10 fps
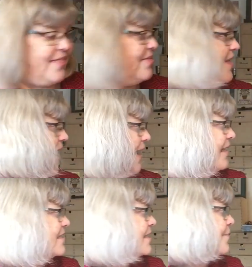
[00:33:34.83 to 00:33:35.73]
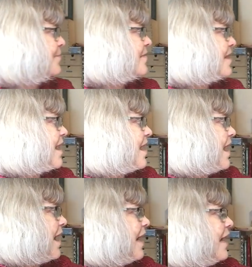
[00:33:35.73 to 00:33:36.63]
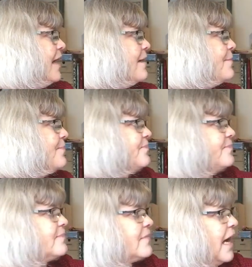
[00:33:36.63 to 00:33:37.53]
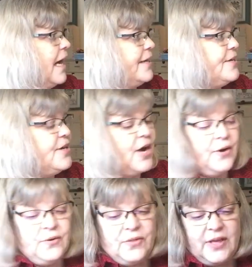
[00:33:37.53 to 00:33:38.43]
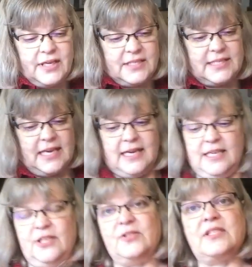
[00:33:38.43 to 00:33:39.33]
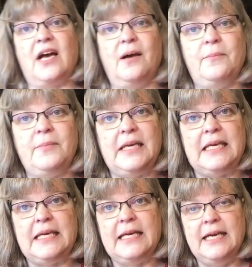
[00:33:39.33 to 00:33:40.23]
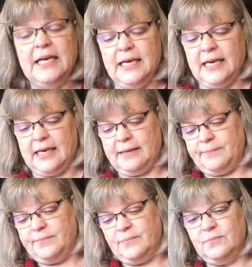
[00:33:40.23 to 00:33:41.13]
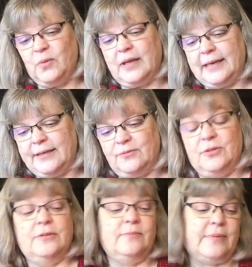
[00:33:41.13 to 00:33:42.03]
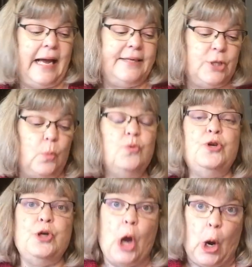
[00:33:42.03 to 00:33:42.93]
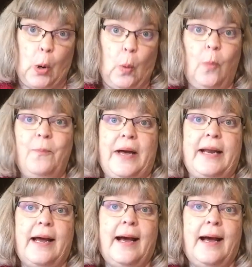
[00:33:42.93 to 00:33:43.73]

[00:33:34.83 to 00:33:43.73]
that. Um I know that you saw me um well, I don't I don't know, but